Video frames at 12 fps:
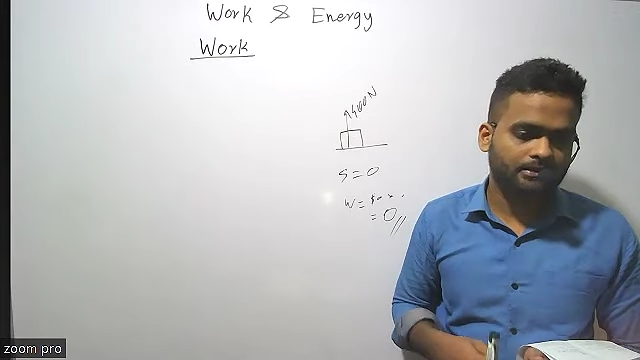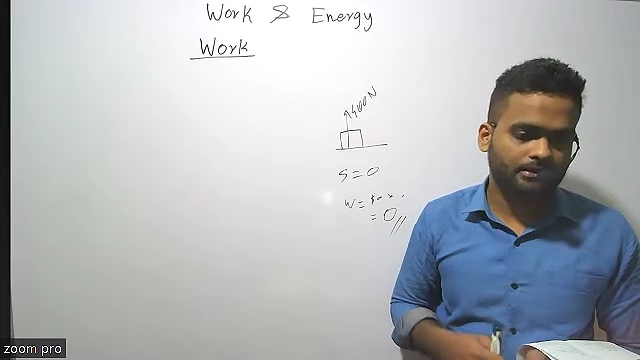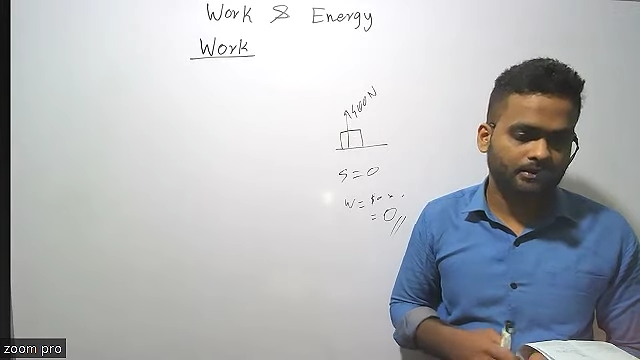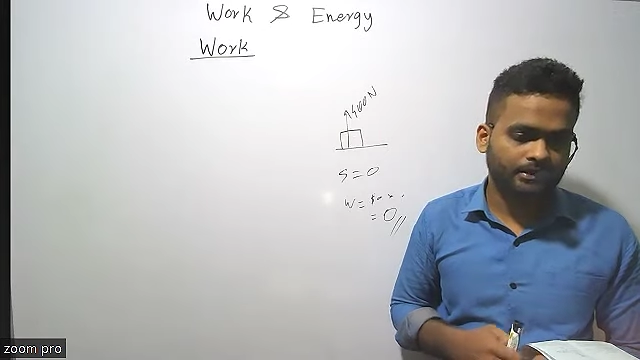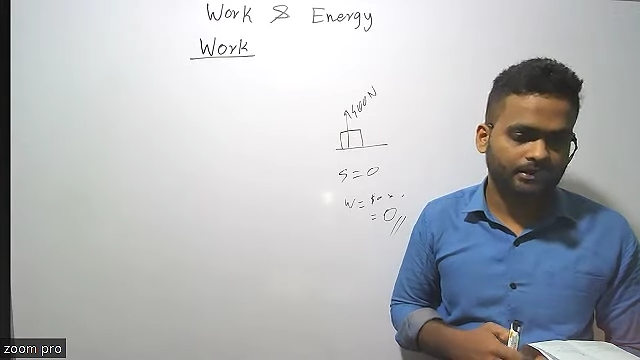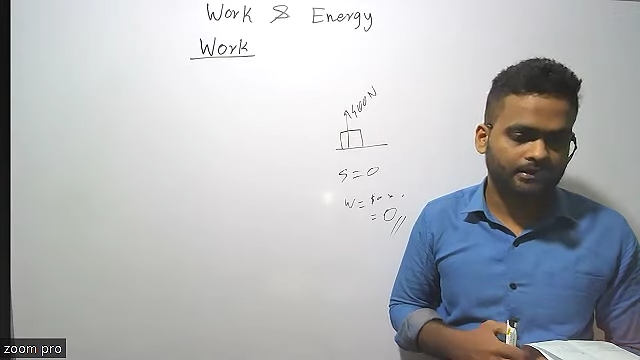
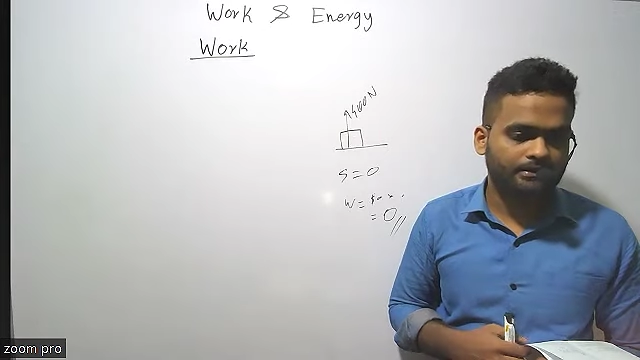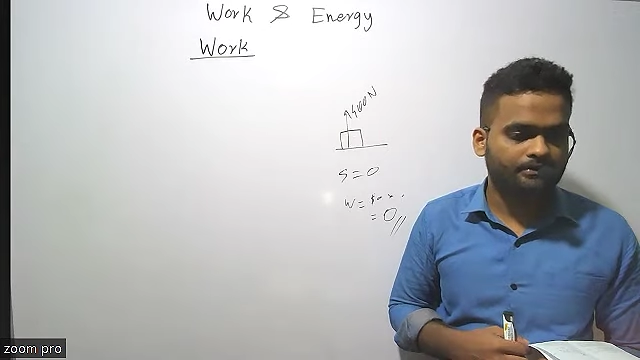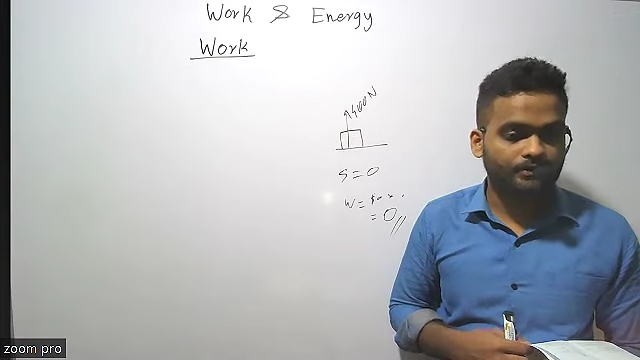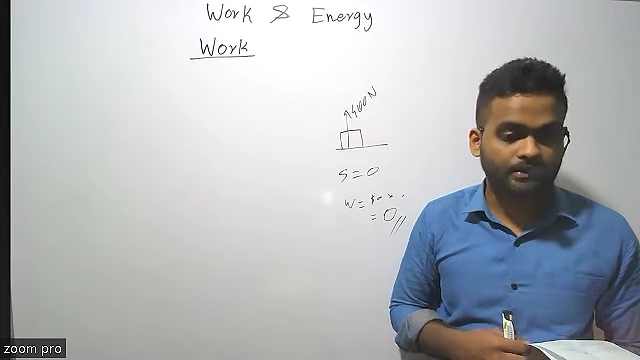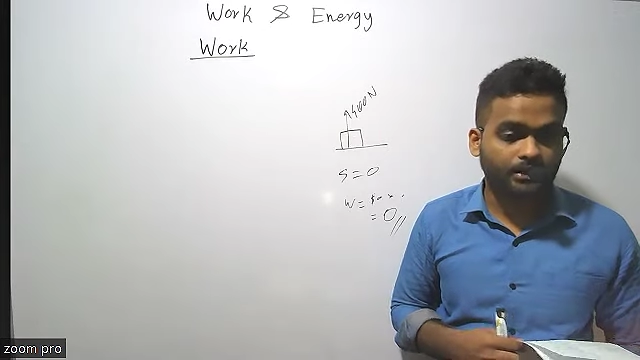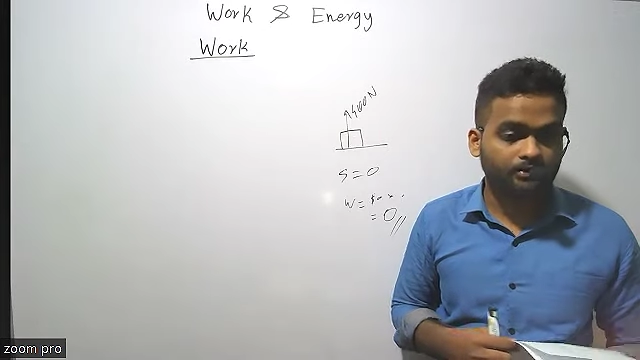Got it?
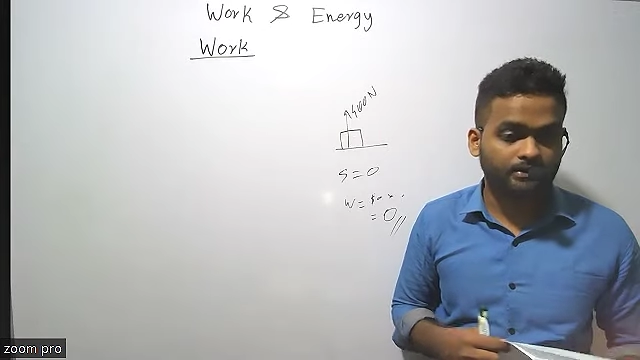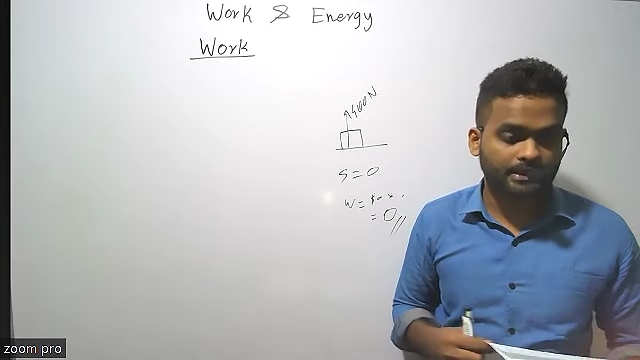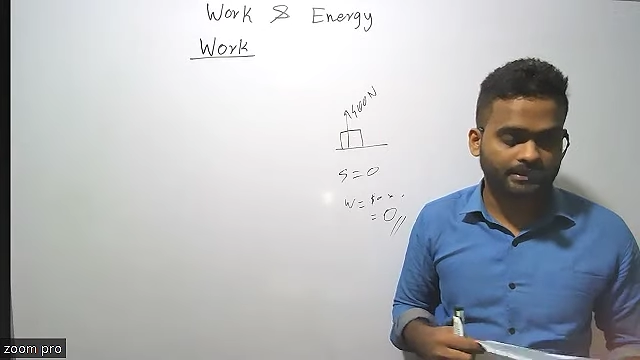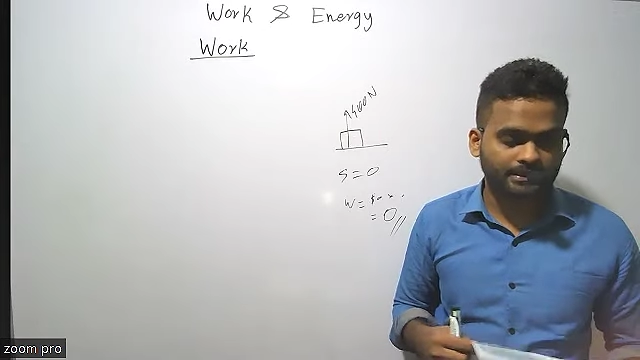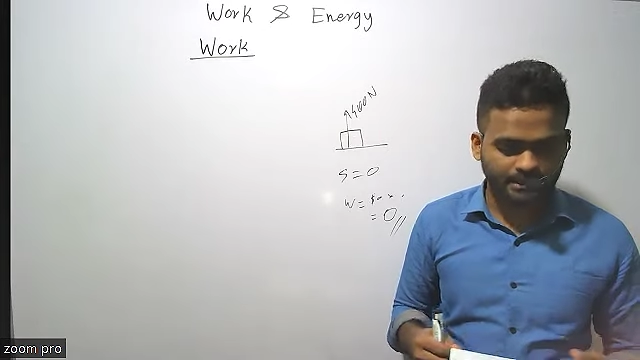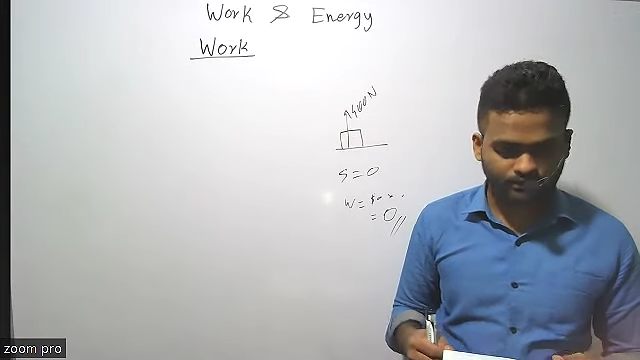Without
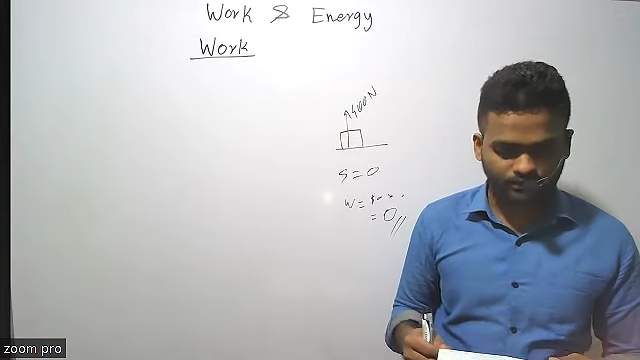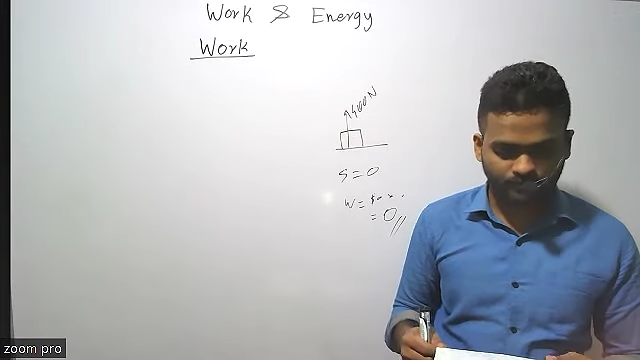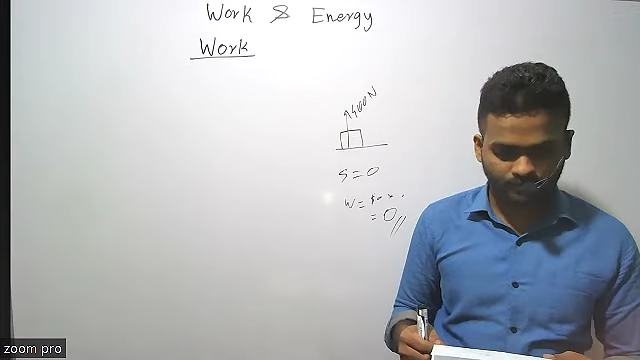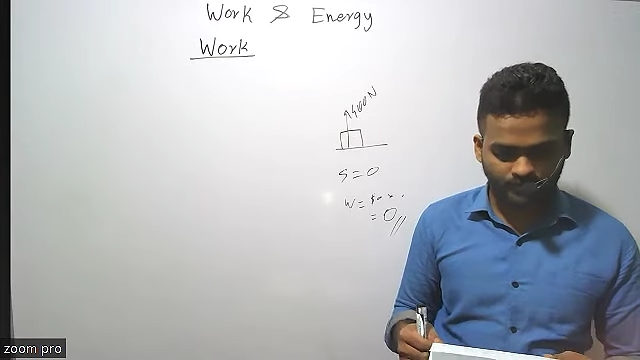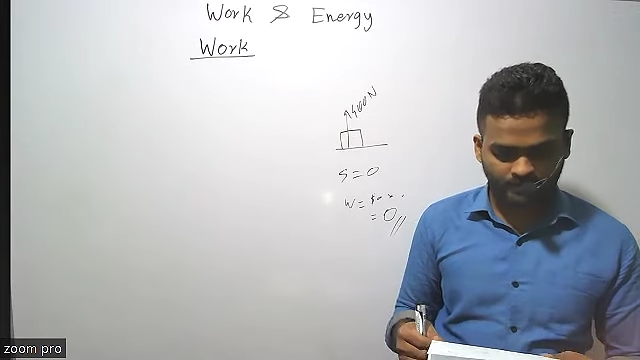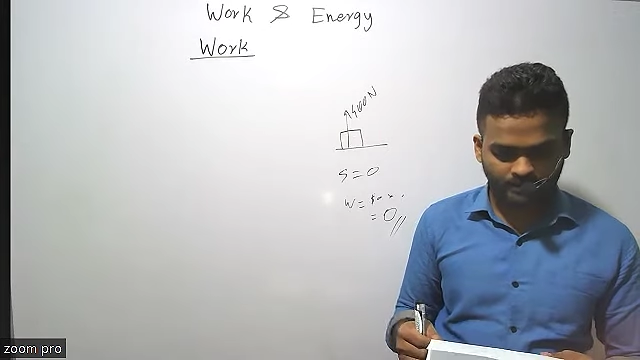that, there's no
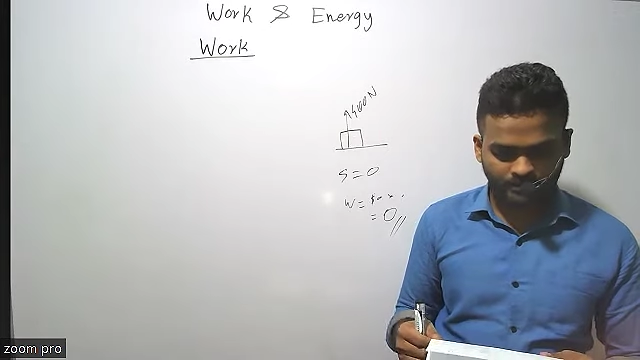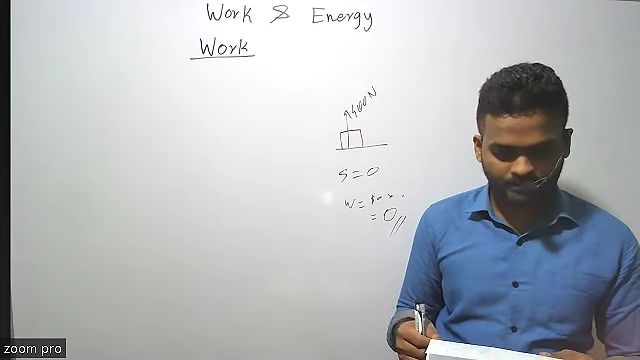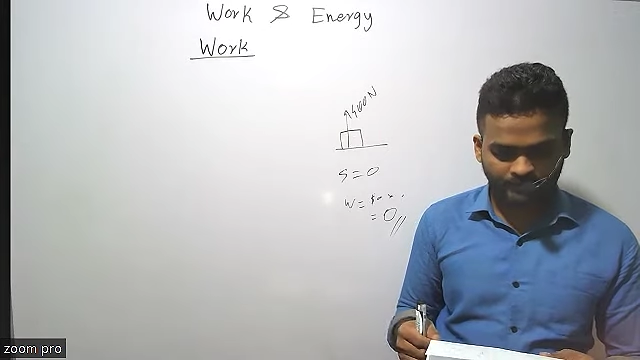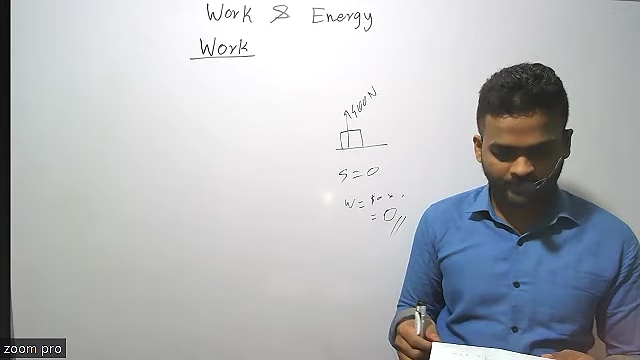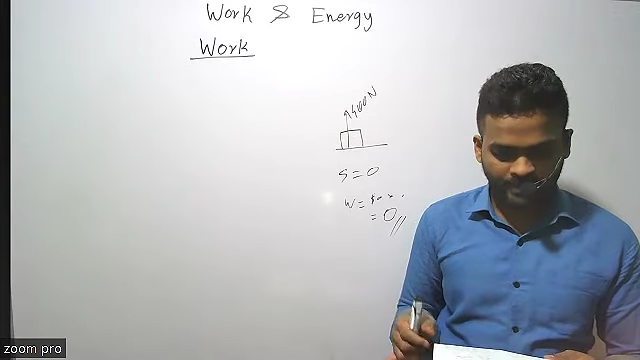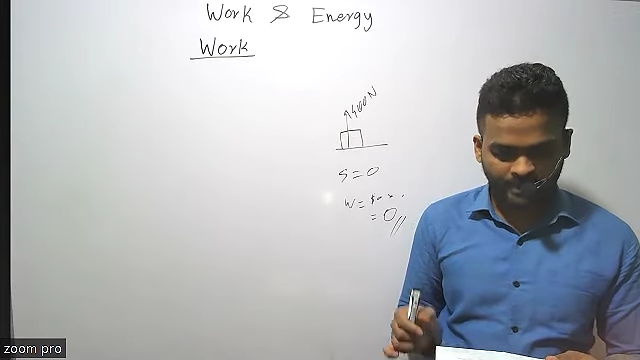work.
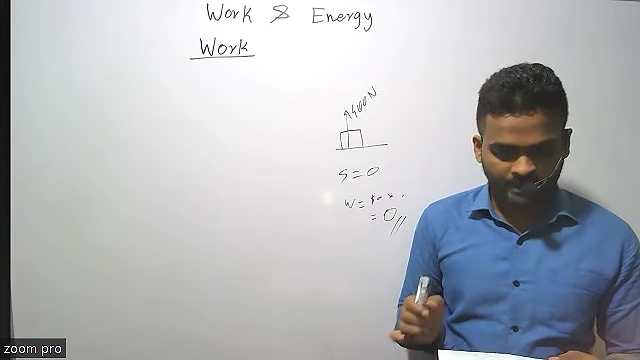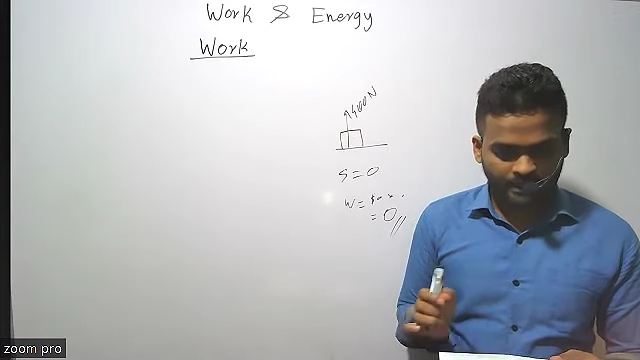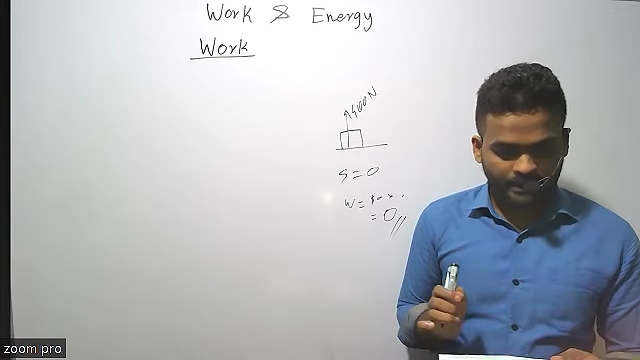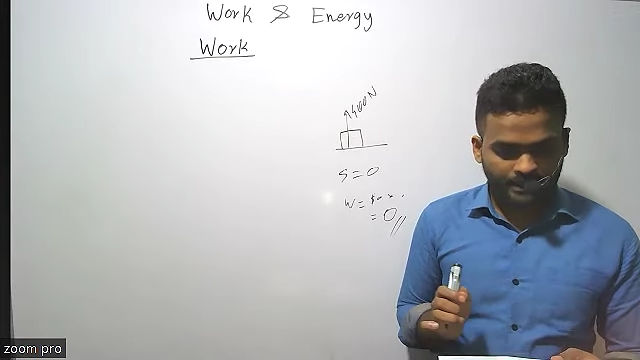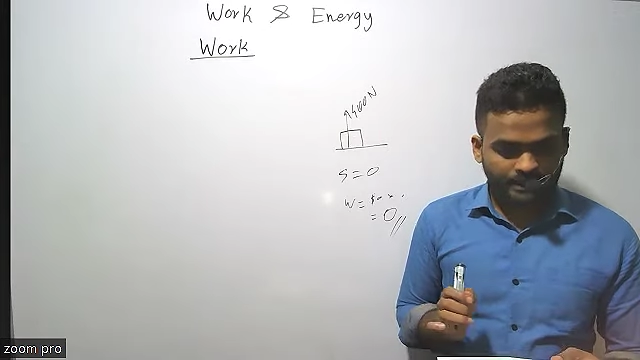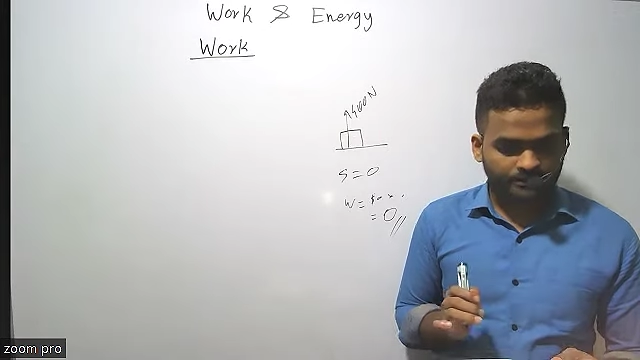
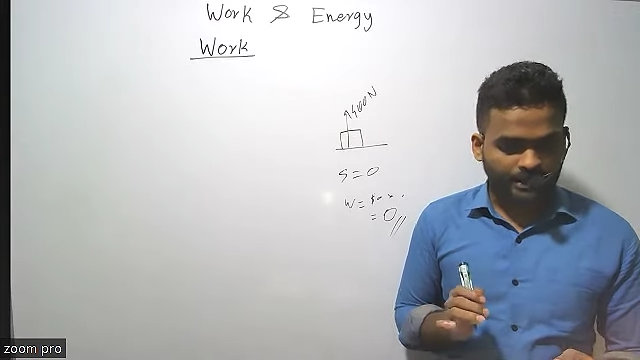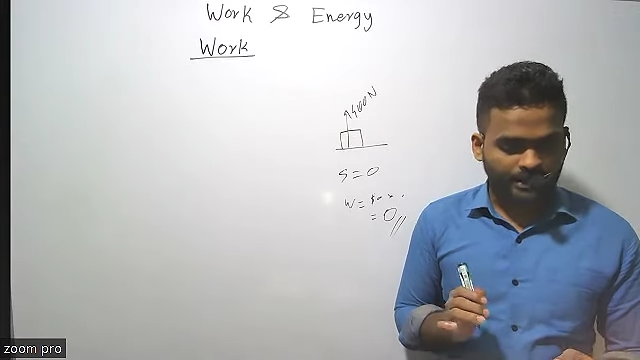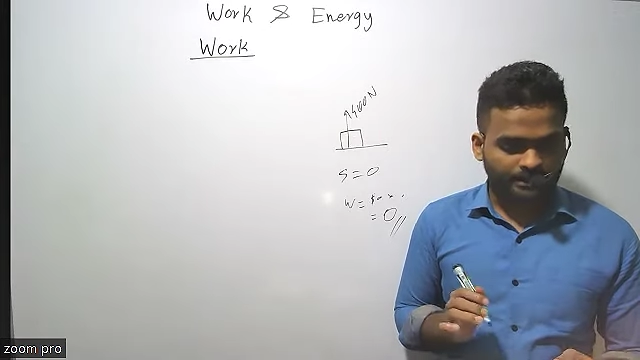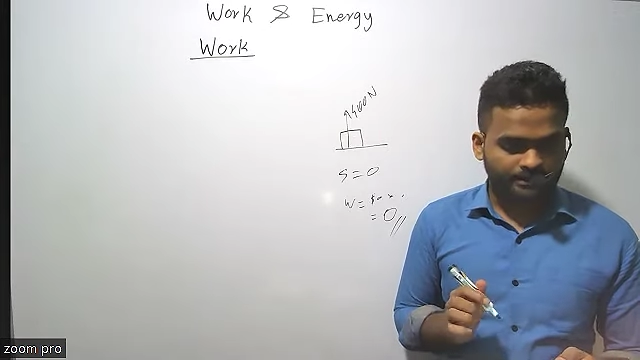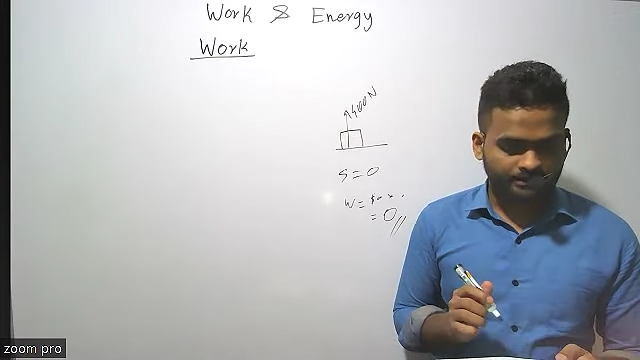Right.